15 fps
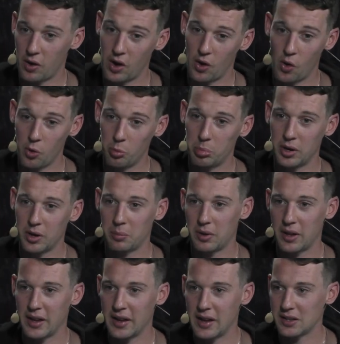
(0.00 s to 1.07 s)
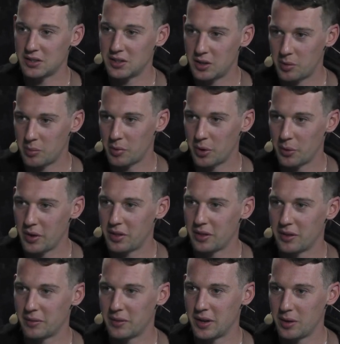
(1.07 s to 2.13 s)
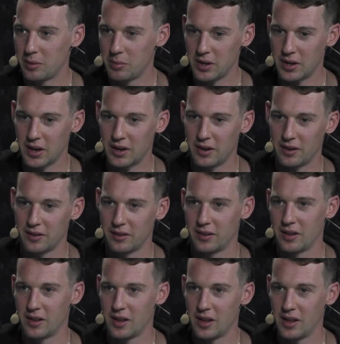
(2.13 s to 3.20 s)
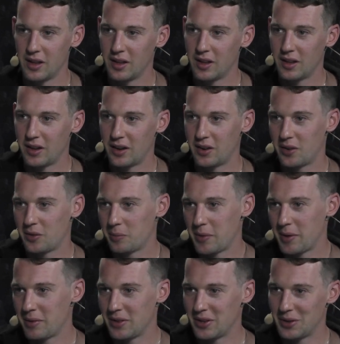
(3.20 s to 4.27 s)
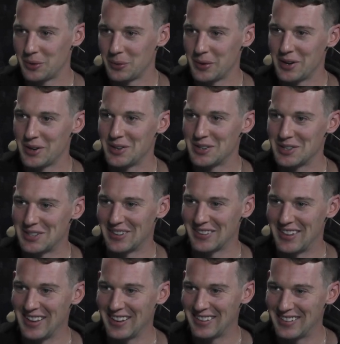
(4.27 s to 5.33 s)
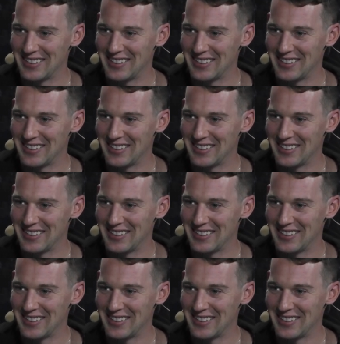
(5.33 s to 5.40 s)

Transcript: hoping to play against them or with them, then it'd be I don't know, maybe a little weird or something.